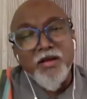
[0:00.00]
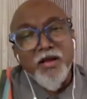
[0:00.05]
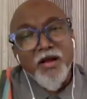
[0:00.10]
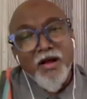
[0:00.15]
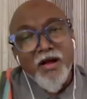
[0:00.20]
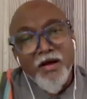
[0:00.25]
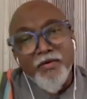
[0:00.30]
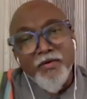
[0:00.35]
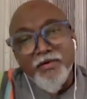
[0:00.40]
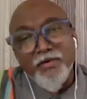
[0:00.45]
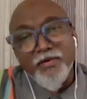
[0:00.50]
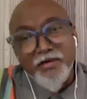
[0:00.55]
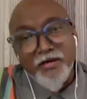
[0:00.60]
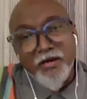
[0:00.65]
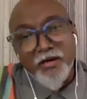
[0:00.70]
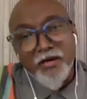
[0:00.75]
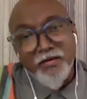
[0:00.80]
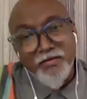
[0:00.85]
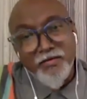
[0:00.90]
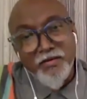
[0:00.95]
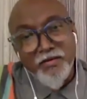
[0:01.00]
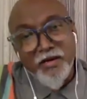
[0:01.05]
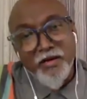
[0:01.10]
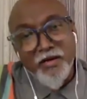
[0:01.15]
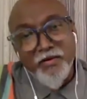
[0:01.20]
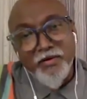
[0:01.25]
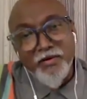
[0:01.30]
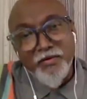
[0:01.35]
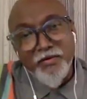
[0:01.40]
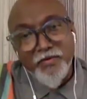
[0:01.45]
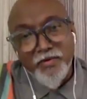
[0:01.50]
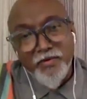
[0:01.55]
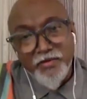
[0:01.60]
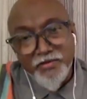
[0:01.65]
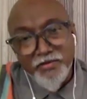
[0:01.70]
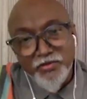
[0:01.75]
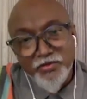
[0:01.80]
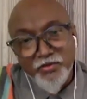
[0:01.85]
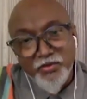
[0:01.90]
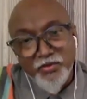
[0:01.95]
Our uh, our
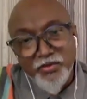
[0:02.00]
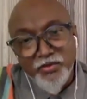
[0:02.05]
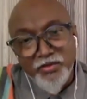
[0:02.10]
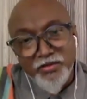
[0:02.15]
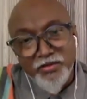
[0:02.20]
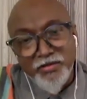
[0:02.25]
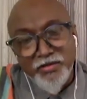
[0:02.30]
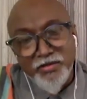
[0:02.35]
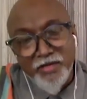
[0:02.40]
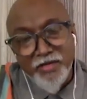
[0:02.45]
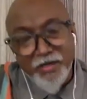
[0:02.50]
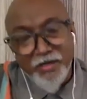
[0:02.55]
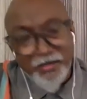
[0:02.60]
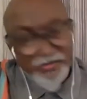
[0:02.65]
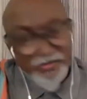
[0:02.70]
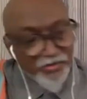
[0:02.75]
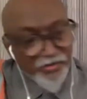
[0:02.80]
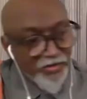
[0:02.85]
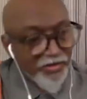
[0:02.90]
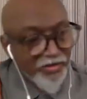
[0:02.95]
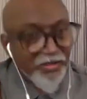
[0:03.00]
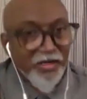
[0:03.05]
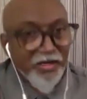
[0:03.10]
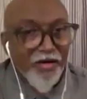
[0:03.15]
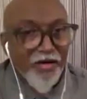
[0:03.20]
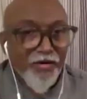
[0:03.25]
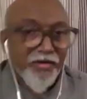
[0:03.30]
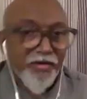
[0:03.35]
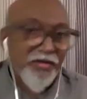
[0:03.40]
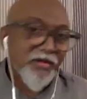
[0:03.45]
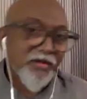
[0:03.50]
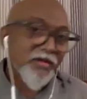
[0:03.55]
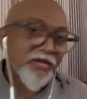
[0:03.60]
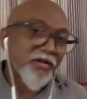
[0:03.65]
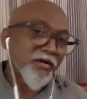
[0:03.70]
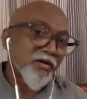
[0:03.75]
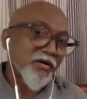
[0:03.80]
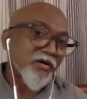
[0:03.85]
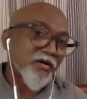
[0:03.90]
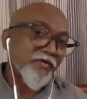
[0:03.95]
students, uh, sorry, our
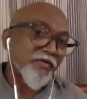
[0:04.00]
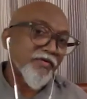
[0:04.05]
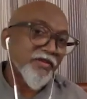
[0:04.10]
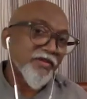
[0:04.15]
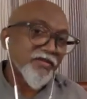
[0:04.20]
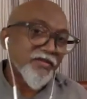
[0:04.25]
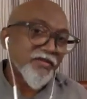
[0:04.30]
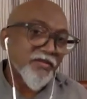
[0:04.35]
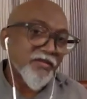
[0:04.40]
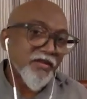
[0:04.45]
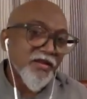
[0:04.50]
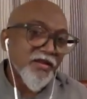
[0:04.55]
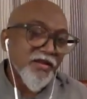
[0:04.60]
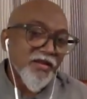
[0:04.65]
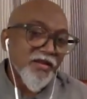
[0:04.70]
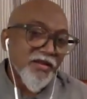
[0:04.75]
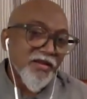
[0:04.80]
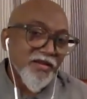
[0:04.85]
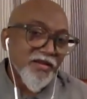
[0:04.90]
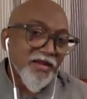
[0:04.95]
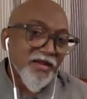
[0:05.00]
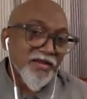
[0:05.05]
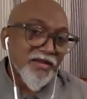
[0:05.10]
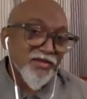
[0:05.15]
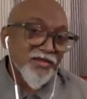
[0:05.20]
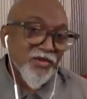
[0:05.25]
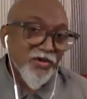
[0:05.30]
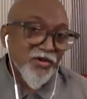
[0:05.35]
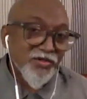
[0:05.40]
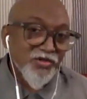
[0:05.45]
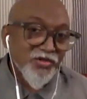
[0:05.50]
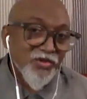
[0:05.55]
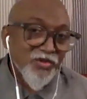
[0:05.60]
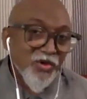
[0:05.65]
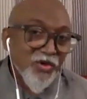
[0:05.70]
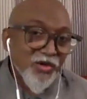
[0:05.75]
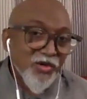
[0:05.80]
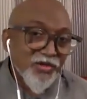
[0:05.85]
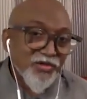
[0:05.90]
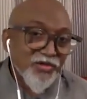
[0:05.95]
uh, office guys also
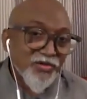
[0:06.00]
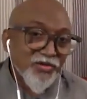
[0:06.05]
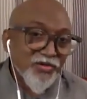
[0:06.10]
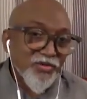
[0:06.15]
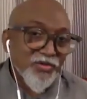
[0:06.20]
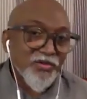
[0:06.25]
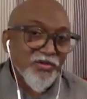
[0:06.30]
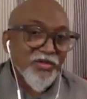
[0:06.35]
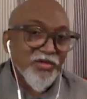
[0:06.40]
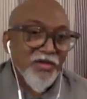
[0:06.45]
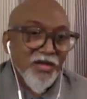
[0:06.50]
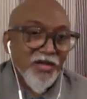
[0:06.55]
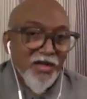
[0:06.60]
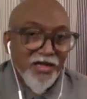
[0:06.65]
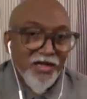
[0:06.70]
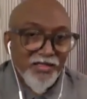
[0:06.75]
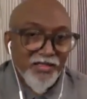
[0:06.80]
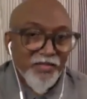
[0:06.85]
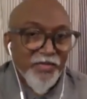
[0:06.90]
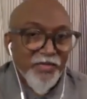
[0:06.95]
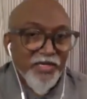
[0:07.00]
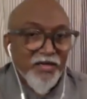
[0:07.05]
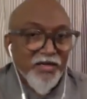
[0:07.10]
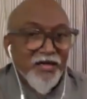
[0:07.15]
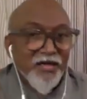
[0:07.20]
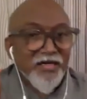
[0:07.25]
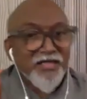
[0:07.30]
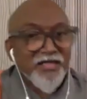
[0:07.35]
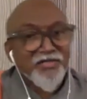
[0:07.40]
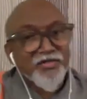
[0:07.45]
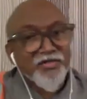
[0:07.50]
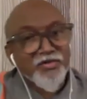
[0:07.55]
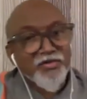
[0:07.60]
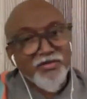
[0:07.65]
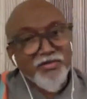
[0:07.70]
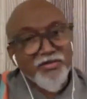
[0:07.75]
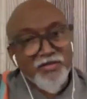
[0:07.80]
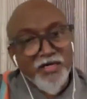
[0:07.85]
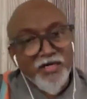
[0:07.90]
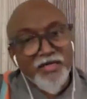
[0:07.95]
gone to other Biennales to
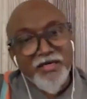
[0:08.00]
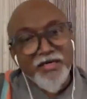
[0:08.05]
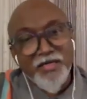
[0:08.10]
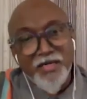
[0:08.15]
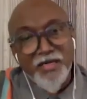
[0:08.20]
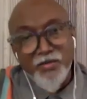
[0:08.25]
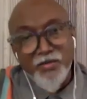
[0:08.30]
study and